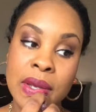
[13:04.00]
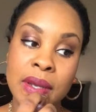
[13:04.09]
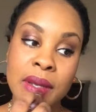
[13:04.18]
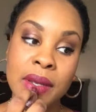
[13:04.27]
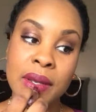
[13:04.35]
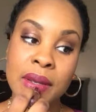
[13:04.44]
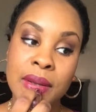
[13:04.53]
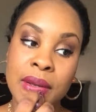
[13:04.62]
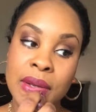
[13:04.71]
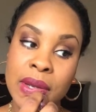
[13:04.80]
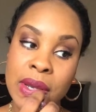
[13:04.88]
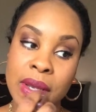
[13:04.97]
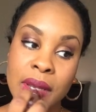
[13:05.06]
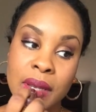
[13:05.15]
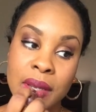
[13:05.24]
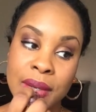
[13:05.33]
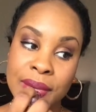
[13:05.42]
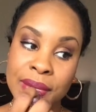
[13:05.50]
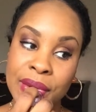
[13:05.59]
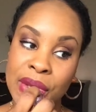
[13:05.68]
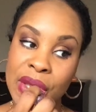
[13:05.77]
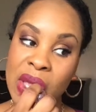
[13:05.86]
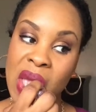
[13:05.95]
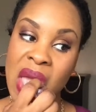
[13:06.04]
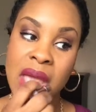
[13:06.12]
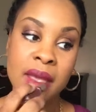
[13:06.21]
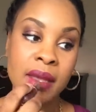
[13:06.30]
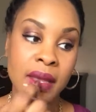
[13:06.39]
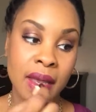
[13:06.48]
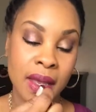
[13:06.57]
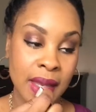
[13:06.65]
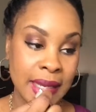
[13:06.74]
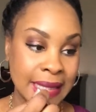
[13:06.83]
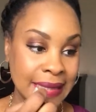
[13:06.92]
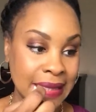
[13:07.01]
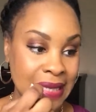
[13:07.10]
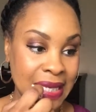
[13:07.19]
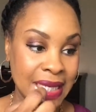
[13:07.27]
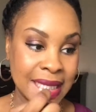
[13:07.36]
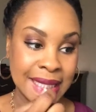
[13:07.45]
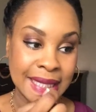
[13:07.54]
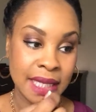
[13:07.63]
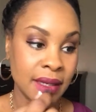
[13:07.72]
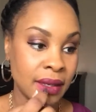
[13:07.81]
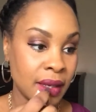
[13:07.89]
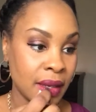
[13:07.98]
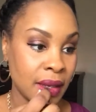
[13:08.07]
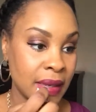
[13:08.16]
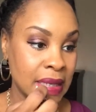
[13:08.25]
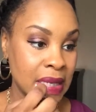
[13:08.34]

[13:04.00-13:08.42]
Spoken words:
[no speech]